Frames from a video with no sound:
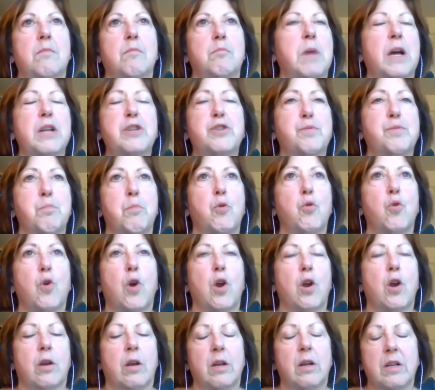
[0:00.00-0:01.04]
much
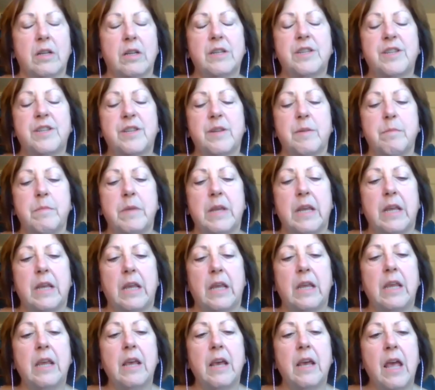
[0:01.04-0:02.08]
more to
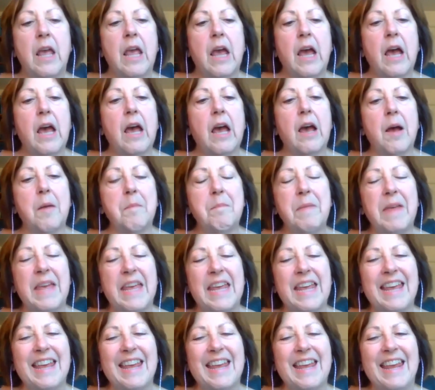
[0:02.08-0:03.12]
me.
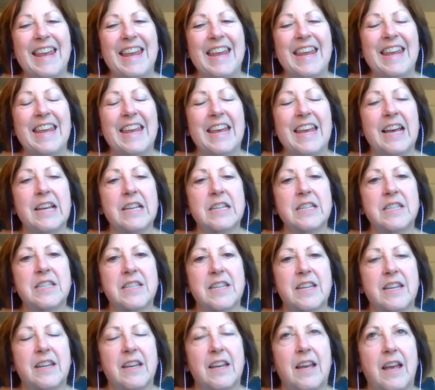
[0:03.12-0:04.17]
And
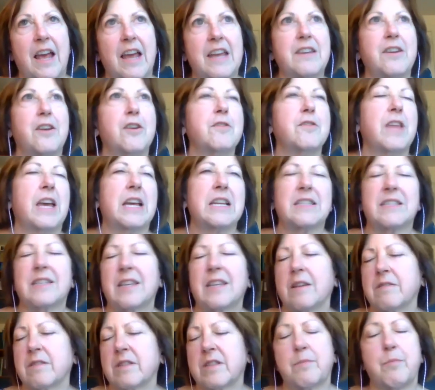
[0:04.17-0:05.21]
I know that
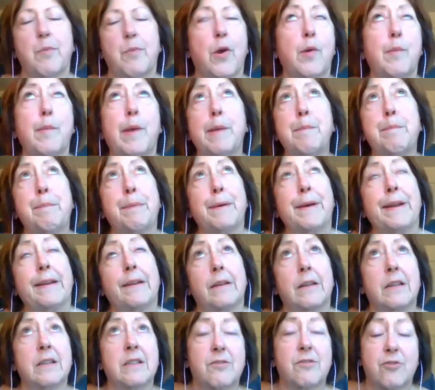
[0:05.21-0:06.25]
sounds smarmy, but
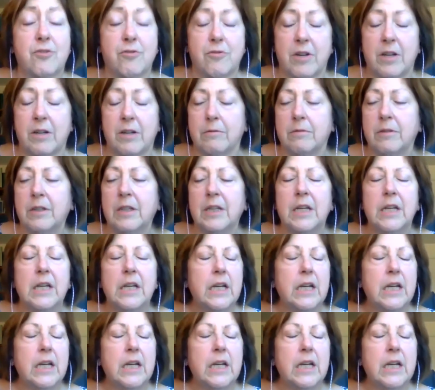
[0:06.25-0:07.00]
it's true.